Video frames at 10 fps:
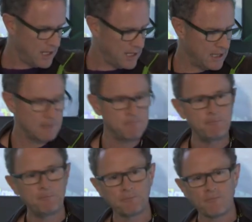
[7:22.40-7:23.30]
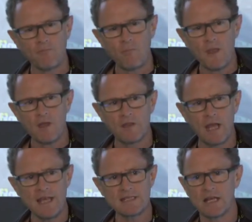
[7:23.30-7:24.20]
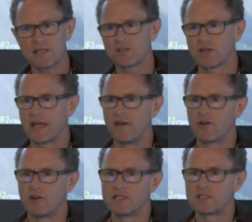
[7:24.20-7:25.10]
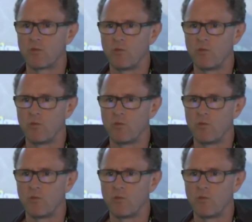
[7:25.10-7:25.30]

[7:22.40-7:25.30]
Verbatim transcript: Um, the last thing I'd sort of cover is